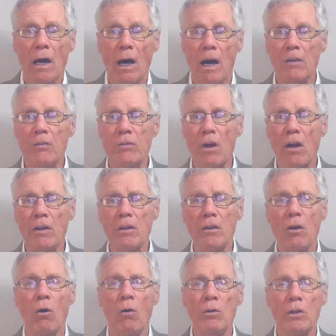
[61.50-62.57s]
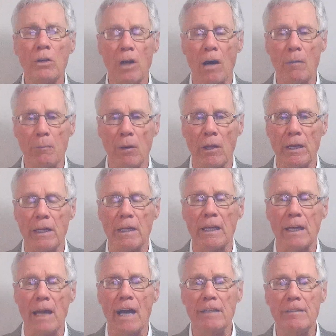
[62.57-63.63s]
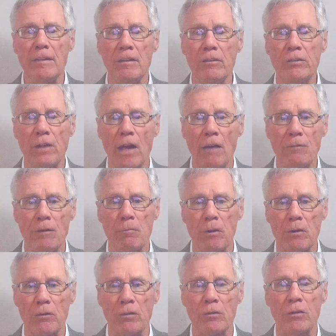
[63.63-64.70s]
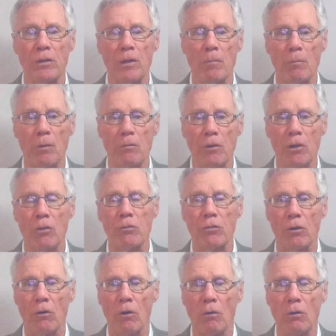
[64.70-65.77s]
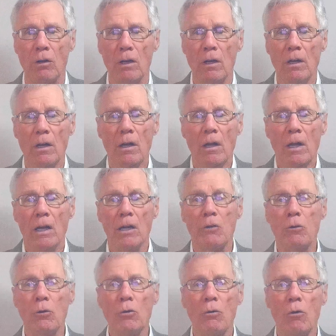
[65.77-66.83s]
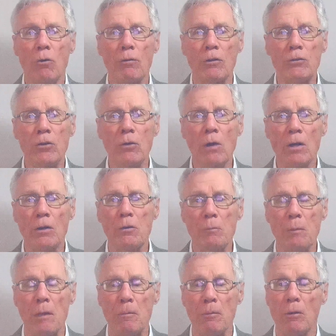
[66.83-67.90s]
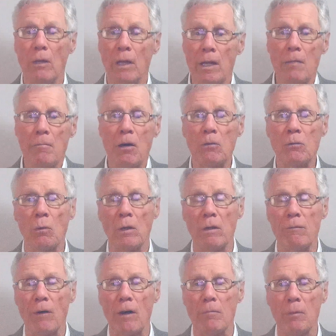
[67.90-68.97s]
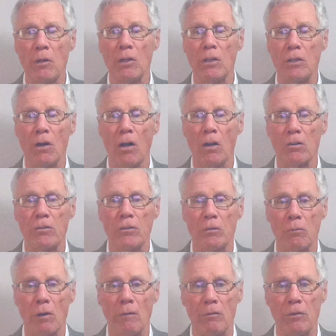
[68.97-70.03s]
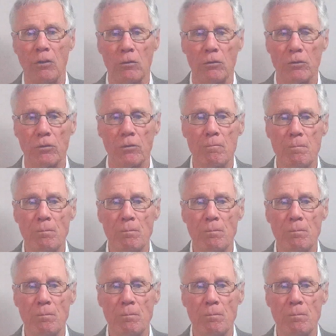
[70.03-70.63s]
I started, owned, and operated an IT staffing business a number of years ago. It grew to over 200 people and about $25 million in revenues,